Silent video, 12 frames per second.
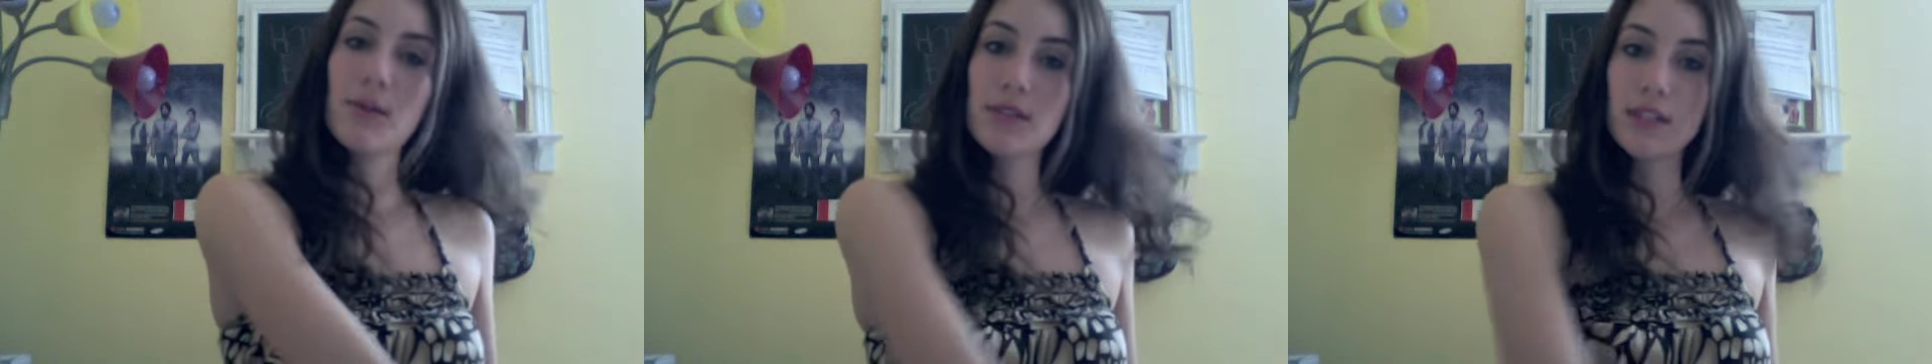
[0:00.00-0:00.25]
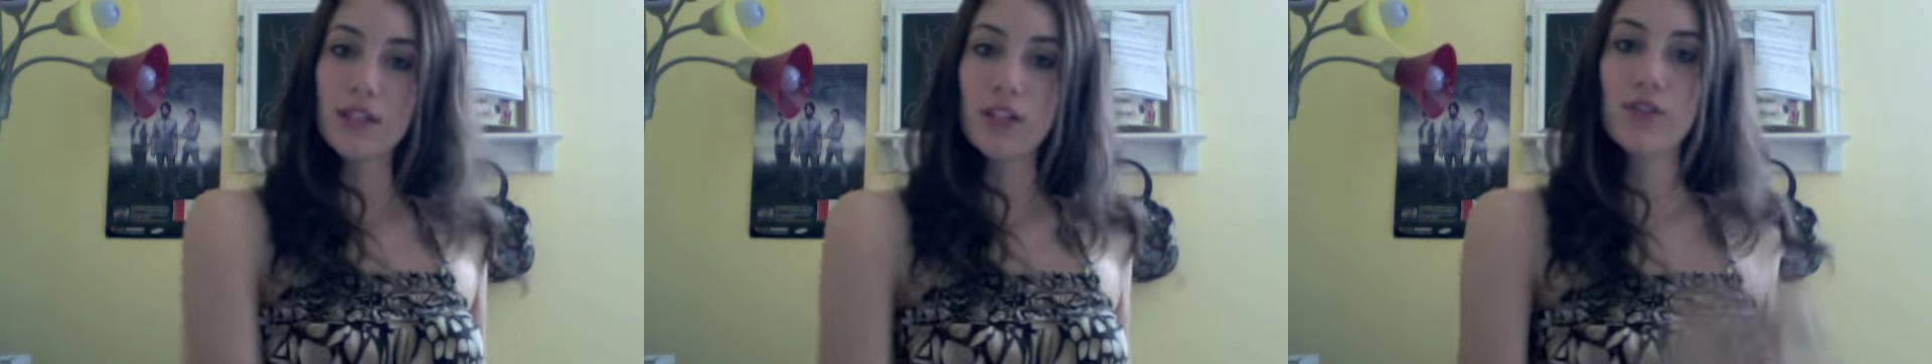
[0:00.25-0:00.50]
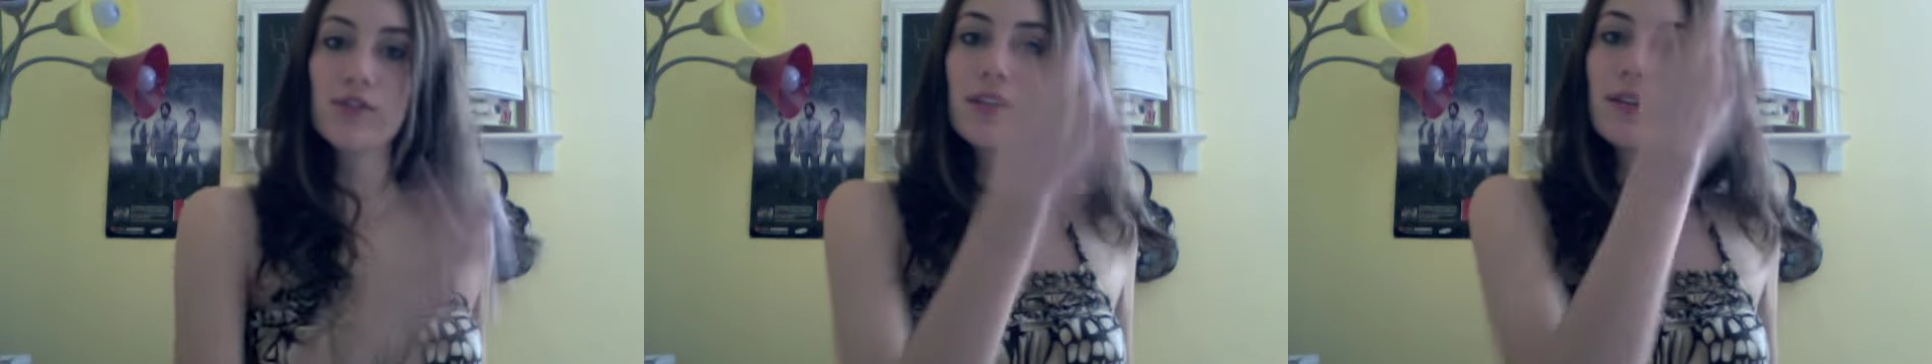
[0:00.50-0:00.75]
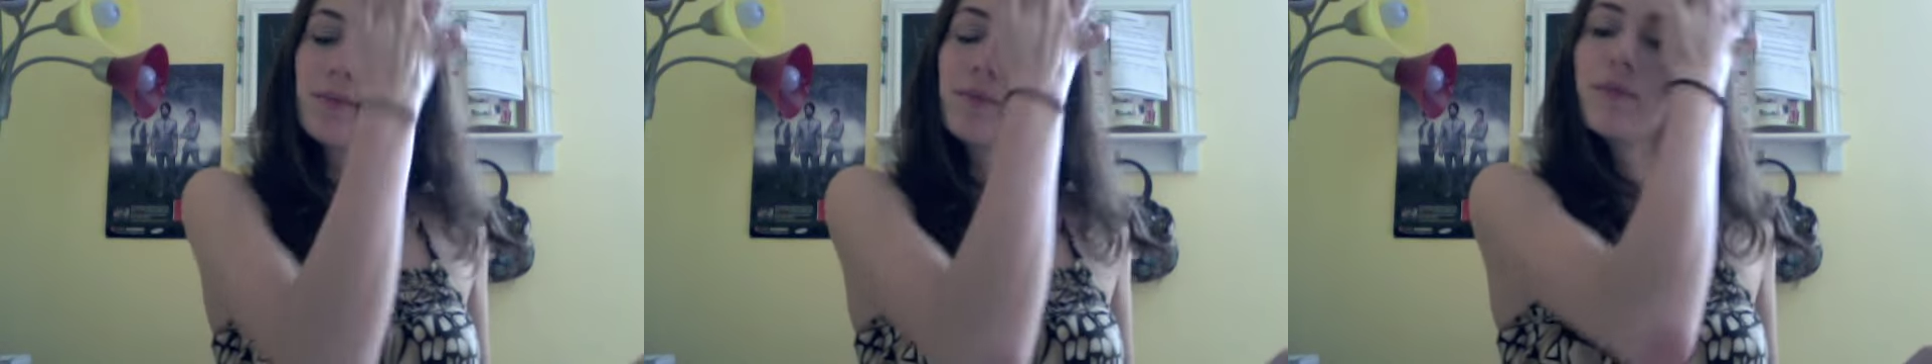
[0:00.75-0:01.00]
wasn't going to use
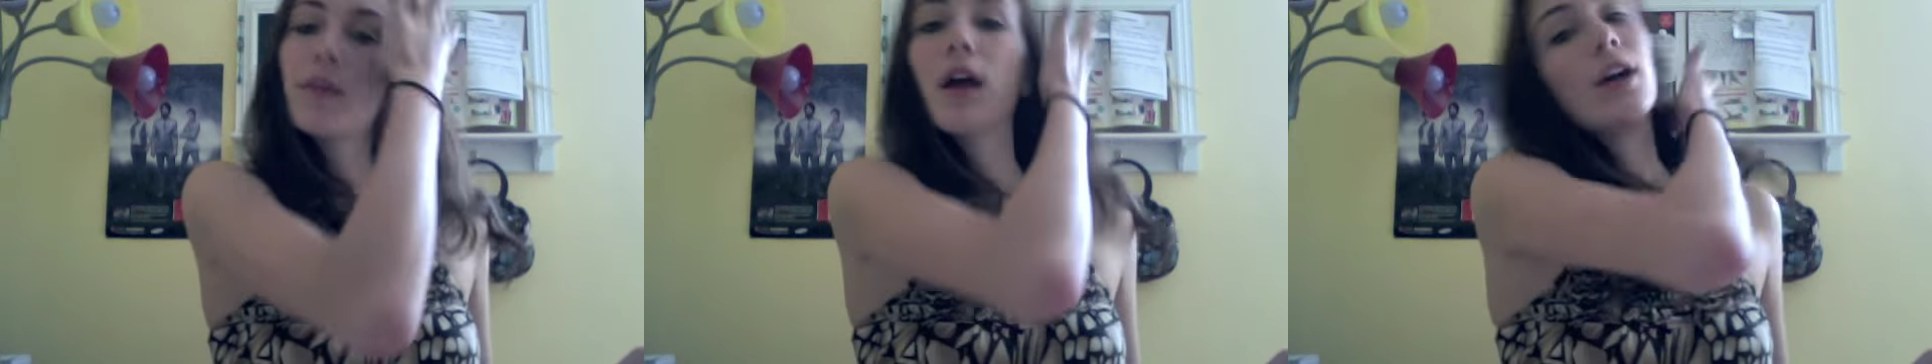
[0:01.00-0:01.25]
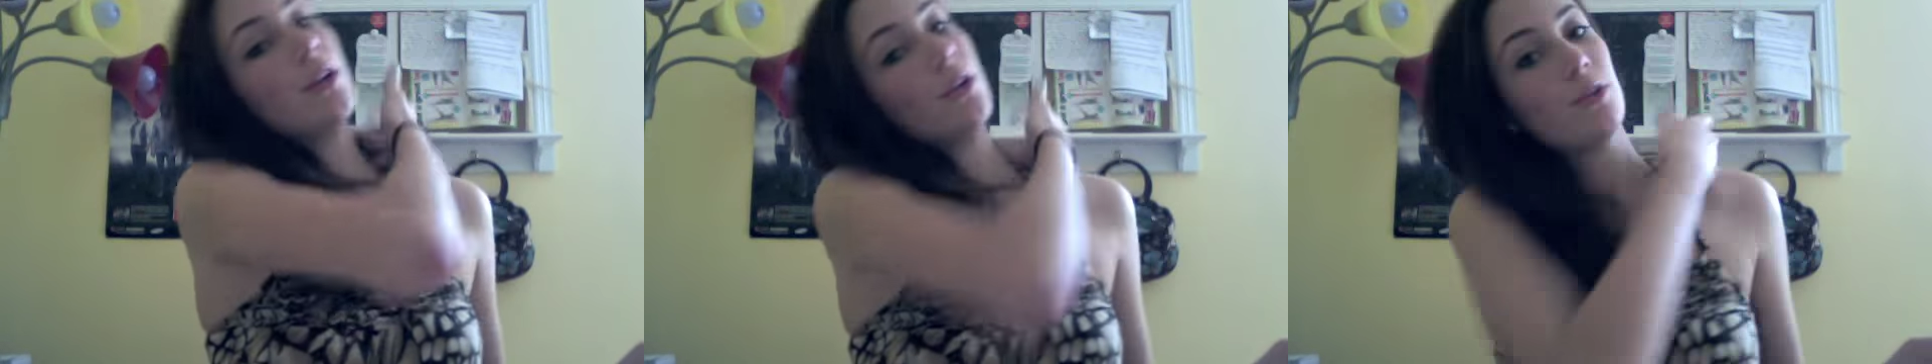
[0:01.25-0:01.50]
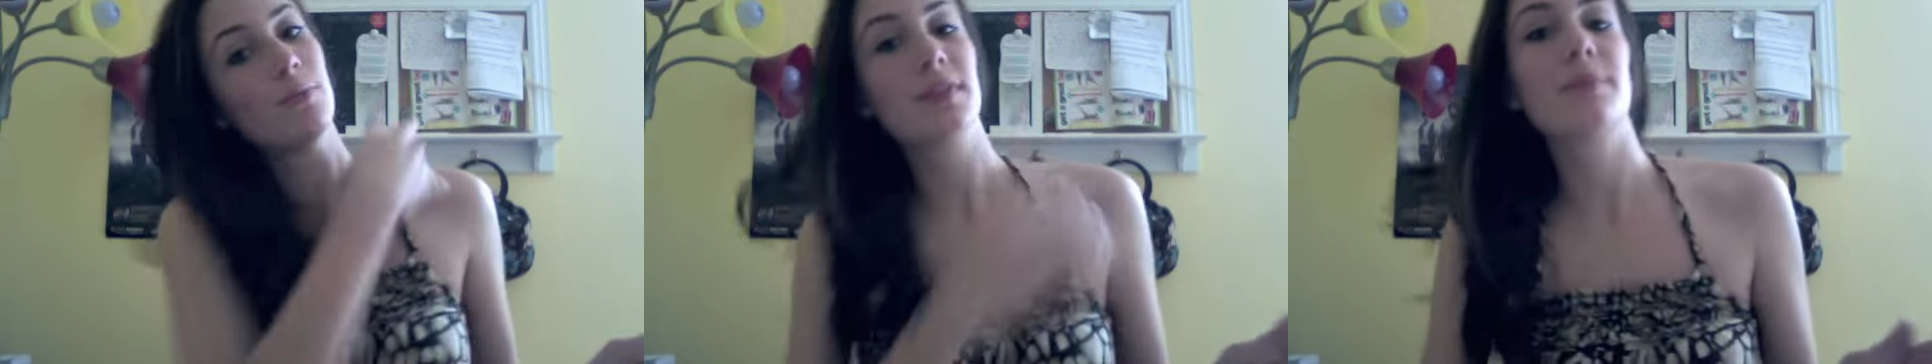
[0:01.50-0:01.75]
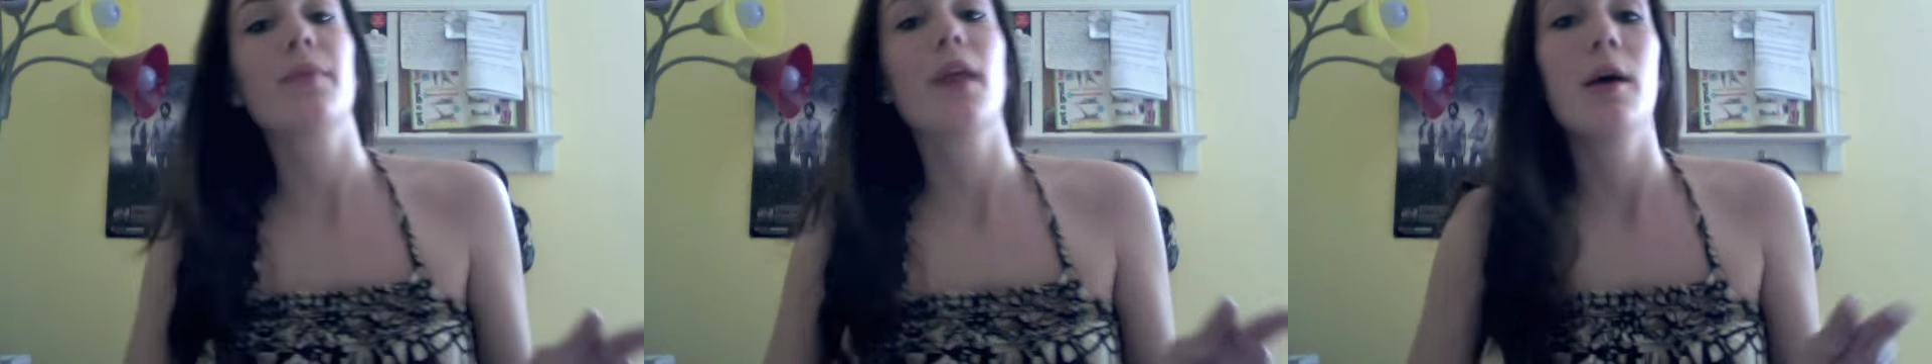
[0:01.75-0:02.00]
it. Oops.